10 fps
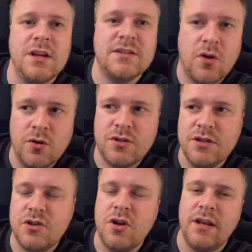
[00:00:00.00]
His
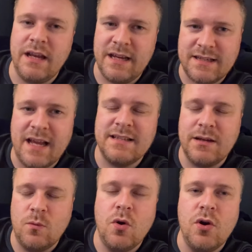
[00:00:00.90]
coaching journey is
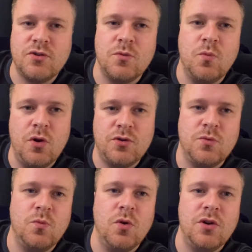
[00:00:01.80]
getting worse and worse
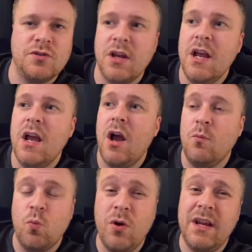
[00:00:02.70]
and worse,
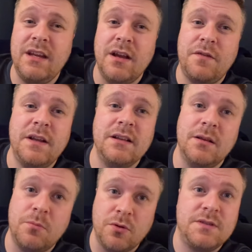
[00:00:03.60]
and we are feeling
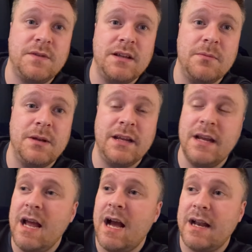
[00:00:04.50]
the brunt of it at the minute.